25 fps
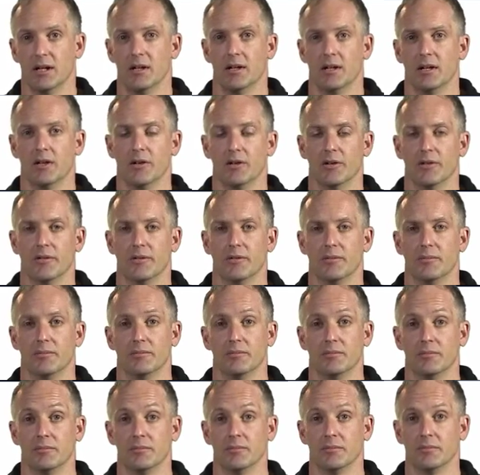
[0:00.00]
Health
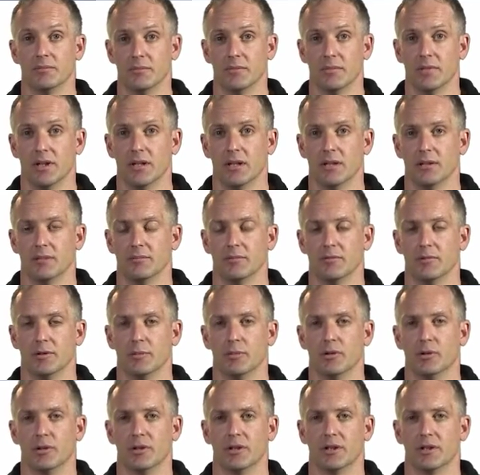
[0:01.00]

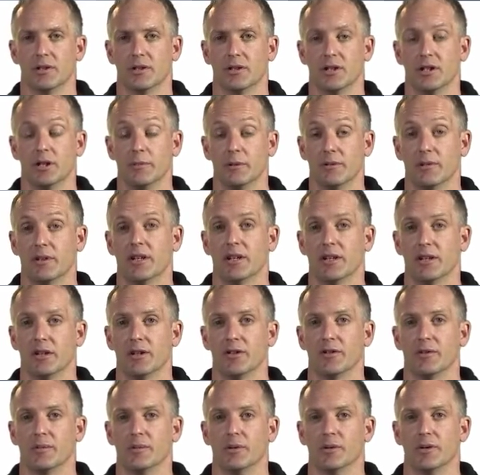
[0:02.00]
reporting, climate-related
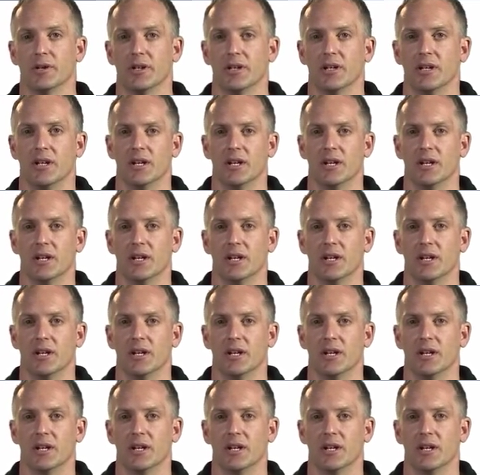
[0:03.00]
health reporting,